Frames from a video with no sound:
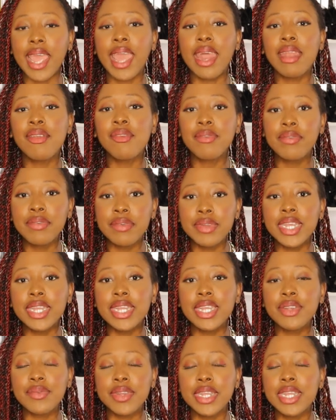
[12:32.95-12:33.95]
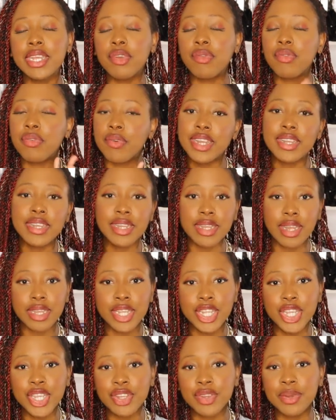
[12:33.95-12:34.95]
and really, really crush it
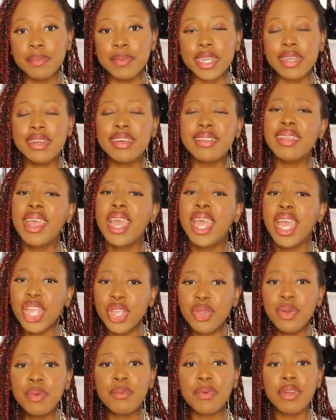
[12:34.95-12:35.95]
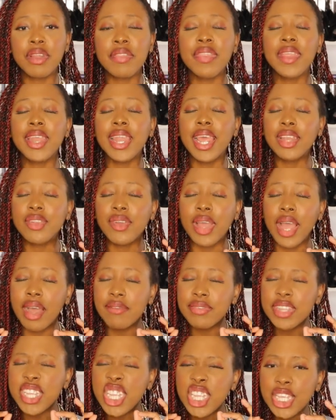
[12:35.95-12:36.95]
on YouTube, because you're worth it and you
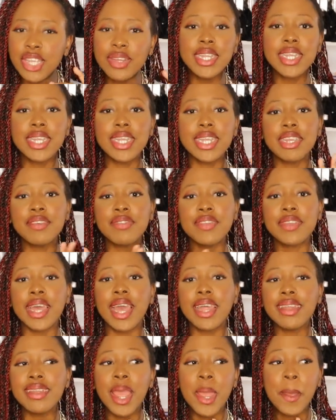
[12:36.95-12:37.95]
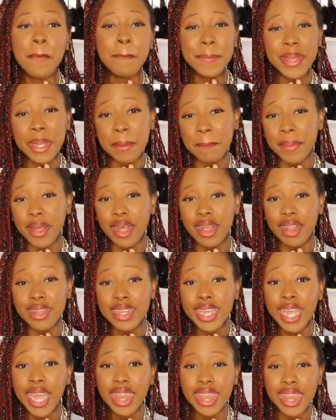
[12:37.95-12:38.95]
have unique gifts that
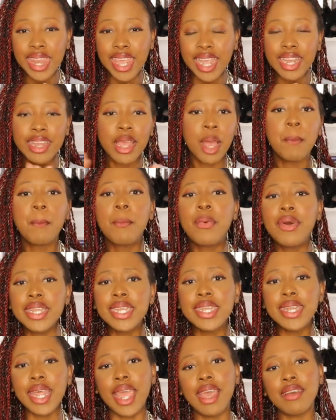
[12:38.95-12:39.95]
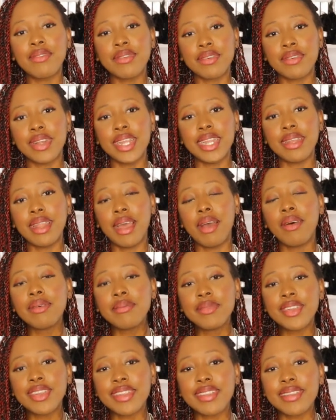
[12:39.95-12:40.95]
people need more than ever right
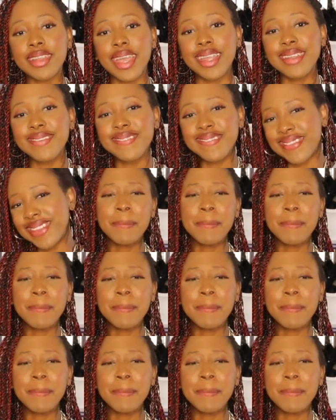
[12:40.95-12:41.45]
now. Just saying.